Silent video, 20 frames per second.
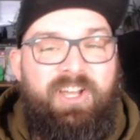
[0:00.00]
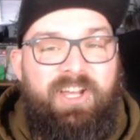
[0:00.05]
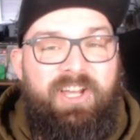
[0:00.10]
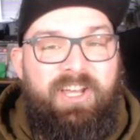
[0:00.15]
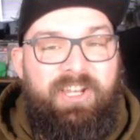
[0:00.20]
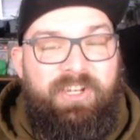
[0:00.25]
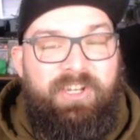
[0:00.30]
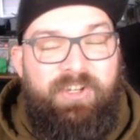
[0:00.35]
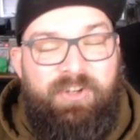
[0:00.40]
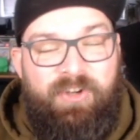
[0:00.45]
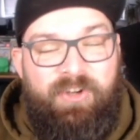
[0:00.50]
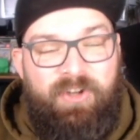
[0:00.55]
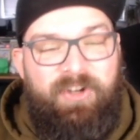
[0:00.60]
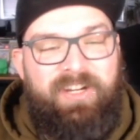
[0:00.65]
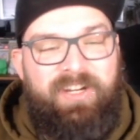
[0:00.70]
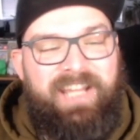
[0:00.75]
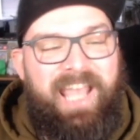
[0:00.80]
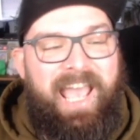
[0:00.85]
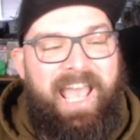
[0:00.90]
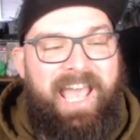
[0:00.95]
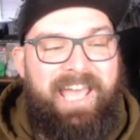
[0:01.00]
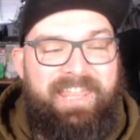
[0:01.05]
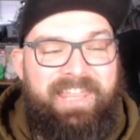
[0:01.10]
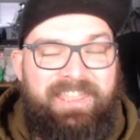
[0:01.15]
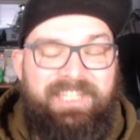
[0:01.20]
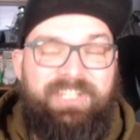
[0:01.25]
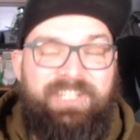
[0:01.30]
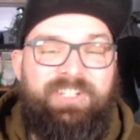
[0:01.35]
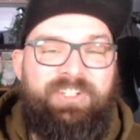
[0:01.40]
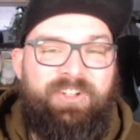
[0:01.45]
Look at
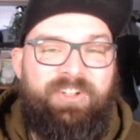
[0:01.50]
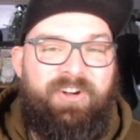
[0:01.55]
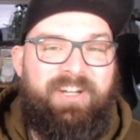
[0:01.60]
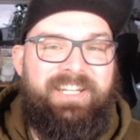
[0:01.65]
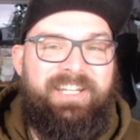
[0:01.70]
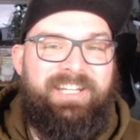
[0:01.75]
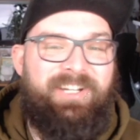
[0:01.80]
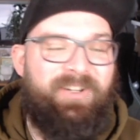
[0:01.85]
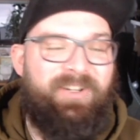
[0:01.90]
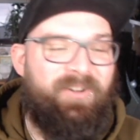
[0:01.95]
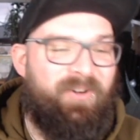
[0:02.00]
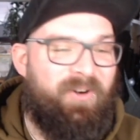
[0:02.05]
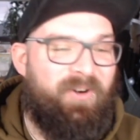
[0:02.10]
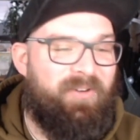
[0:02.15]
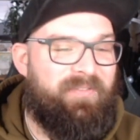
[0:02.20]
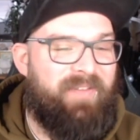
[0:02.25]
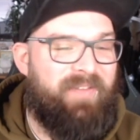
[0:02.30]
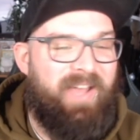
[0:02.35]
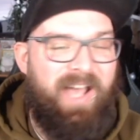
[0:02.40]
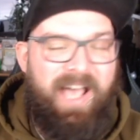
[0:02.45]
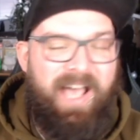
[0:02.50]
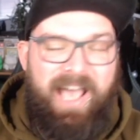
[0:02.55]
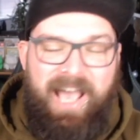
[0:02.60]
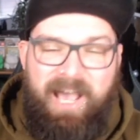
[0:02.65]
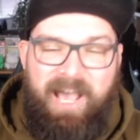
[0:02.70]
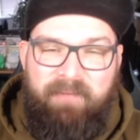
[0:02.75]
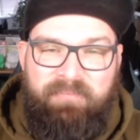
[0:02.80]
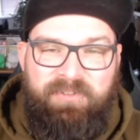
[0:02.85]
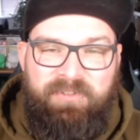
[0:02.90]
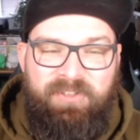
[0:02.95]
the shiny cloth.
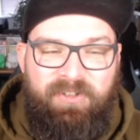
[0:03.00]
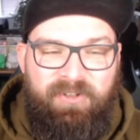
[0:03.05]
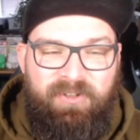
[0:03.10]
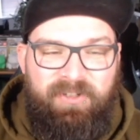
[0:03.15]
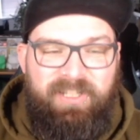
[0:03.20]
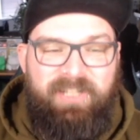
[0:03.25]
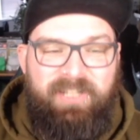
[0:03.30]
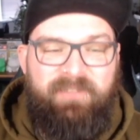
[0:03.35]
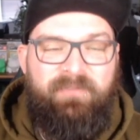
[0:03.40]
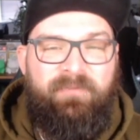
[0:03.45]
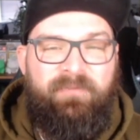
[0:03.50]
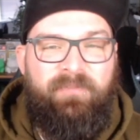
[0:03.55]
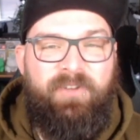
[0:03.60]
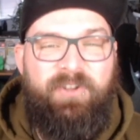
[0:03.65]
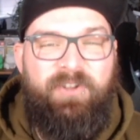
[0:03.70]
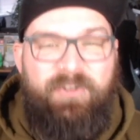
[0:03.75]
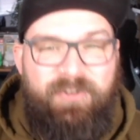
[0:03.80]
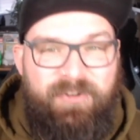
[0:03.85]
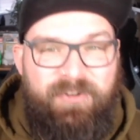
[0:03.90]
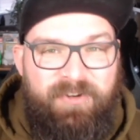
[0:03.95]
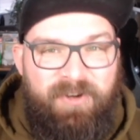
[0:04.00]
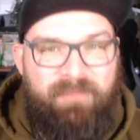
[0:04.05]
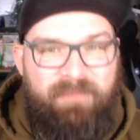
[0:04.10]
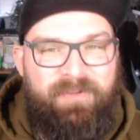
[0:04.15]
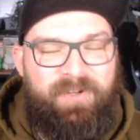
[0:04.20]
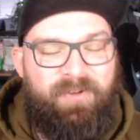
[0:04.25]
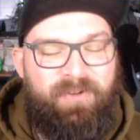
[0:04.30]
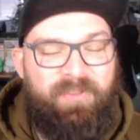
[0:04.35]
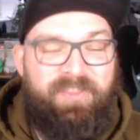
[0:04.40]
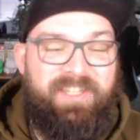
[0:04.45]
Absolutely
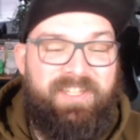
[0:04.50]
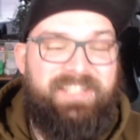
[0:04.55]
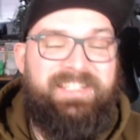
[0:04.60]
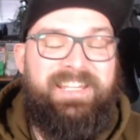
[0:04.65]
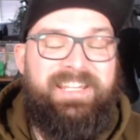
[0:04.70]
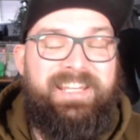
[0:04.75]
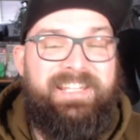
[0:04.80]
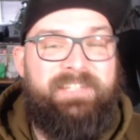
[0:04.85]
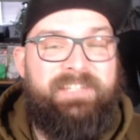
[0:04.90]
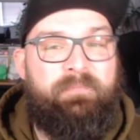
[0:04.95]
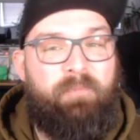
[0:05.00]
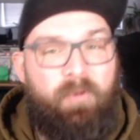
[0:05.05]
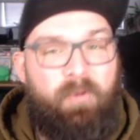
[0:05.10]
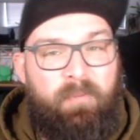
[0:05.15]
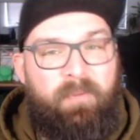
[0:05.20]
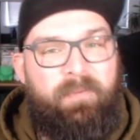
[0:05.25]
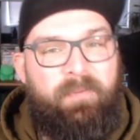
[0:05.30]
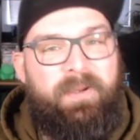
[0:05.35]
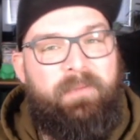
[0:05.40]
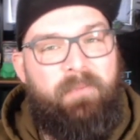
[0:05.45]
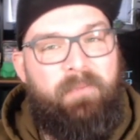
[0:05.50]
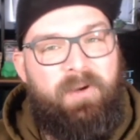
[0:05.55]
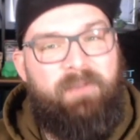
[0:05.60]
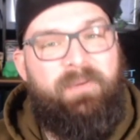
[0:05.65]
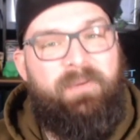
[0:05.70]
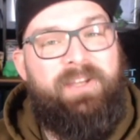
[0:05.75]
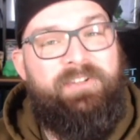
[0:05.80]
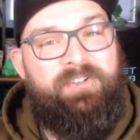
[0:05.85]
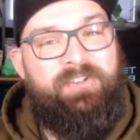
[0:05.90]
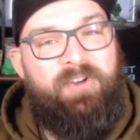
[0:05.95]
phenomenal. This is probably one of
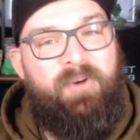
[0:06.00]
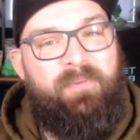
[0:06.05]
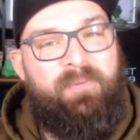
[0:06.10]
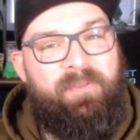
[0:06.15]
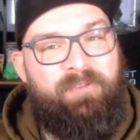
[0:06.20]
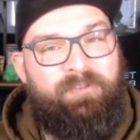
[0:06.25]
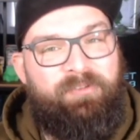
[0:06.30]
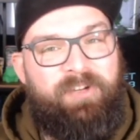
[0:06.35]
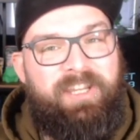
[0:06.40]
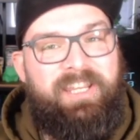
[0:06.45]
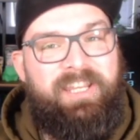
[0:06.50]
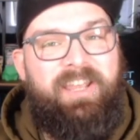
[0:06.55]
my top 3